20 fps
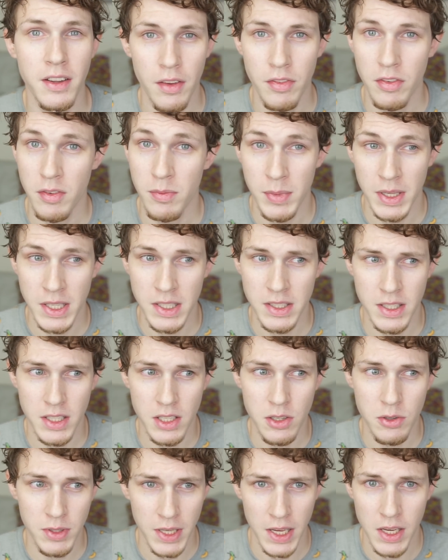If it means that
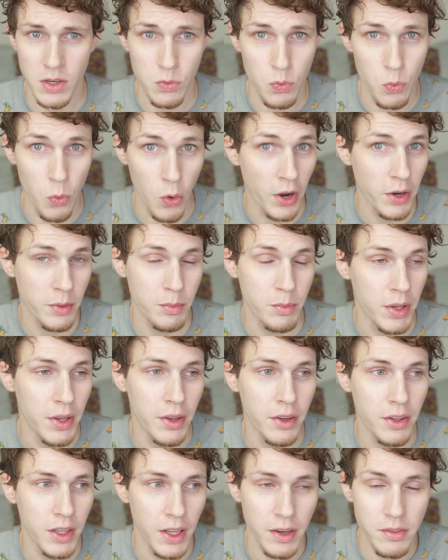you take 1
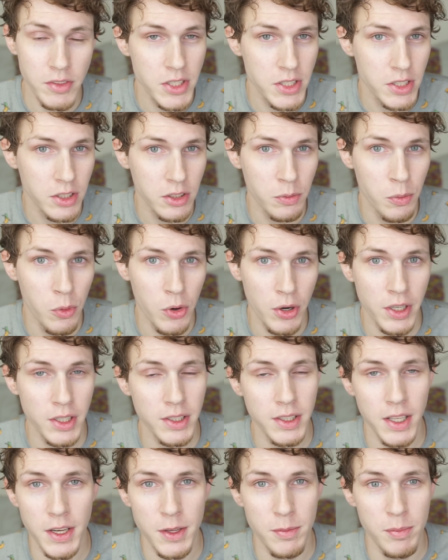pill every single
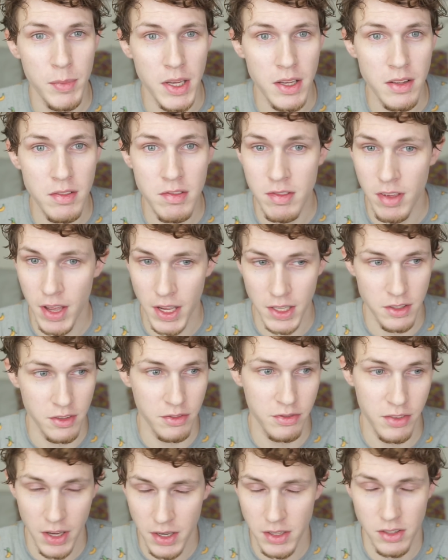morning like me, that's
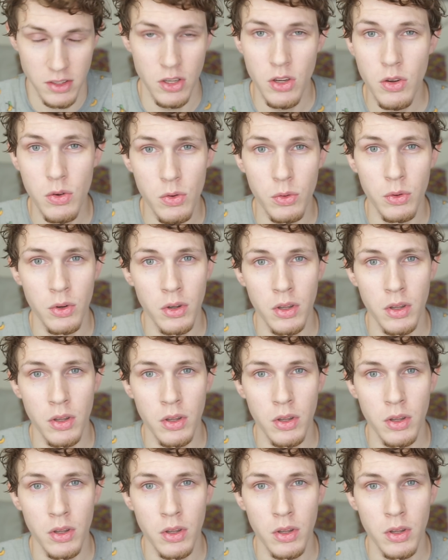fine too.